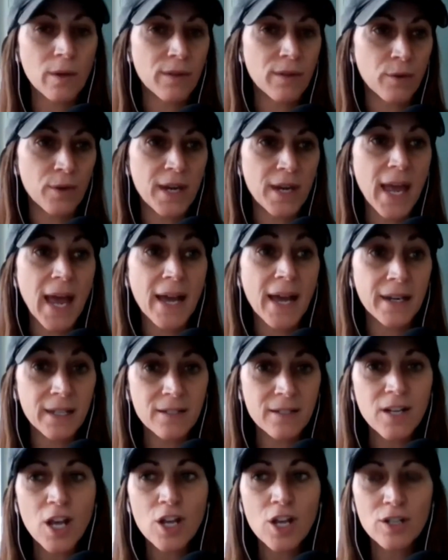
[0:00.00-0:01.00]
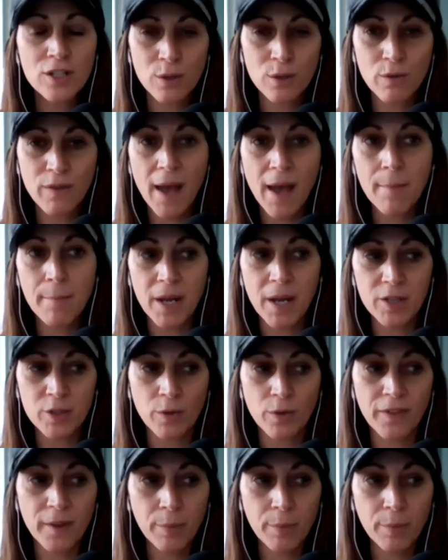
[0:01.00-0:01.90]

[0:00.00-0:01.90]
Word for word: or three added to that bundle.